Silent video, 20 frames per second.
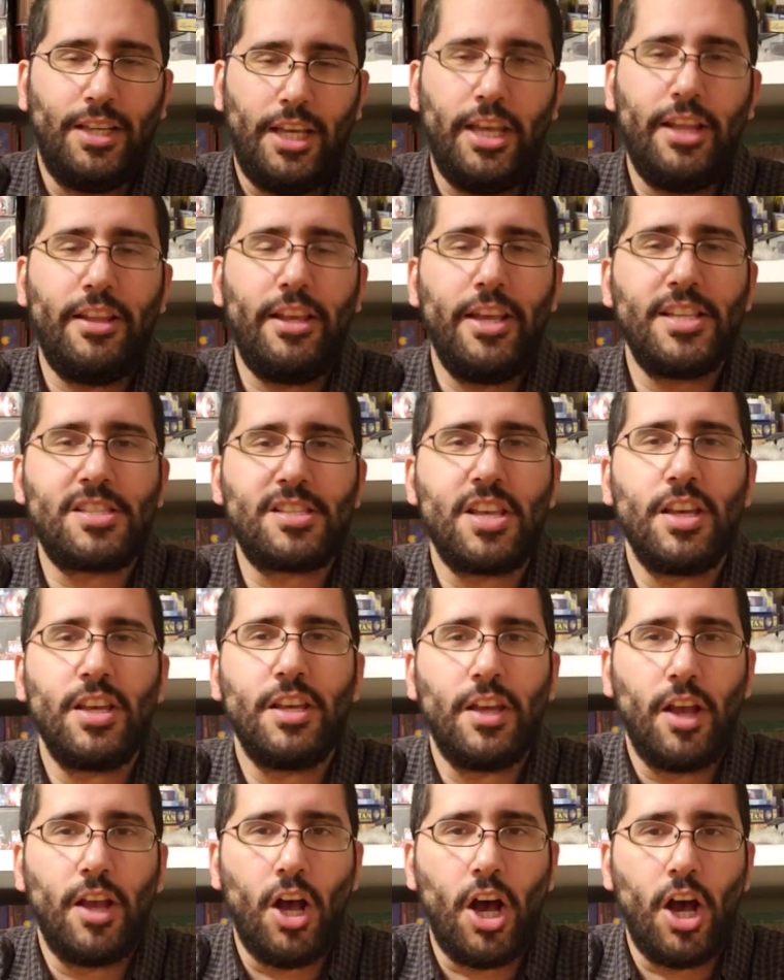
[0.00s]
in his
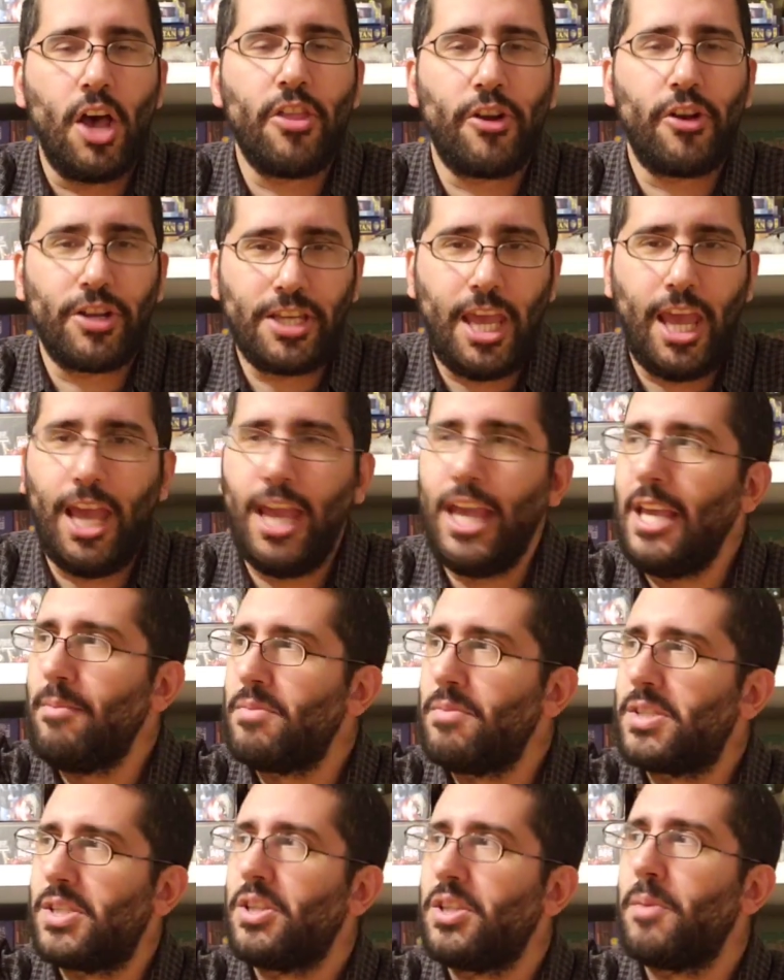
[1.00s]
other
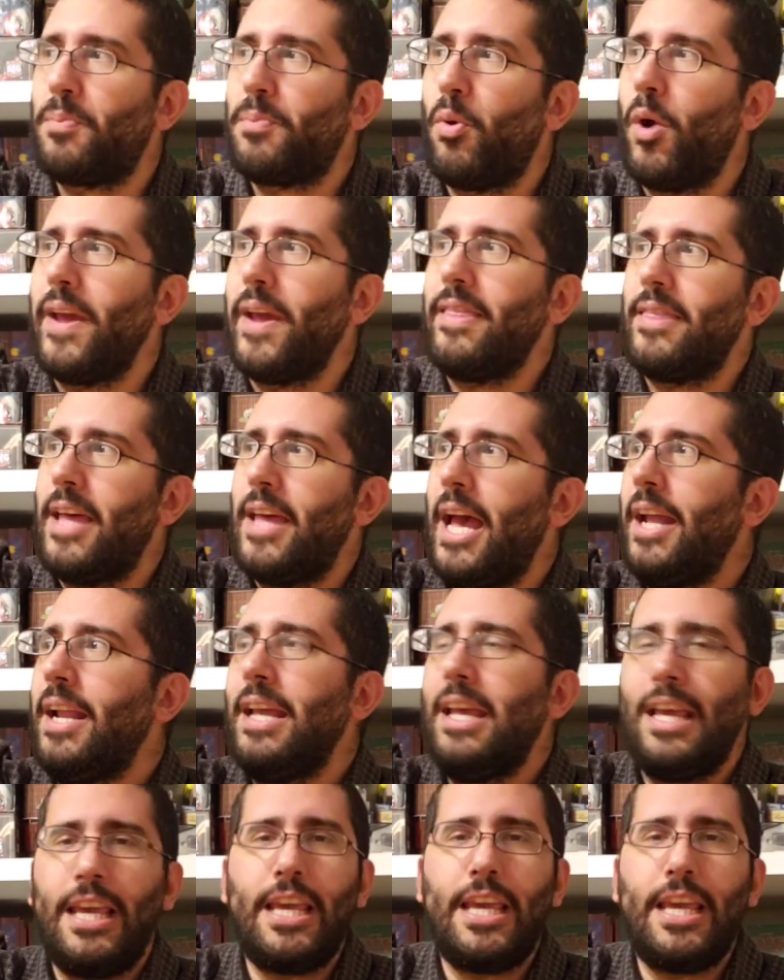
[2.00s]
games to the point that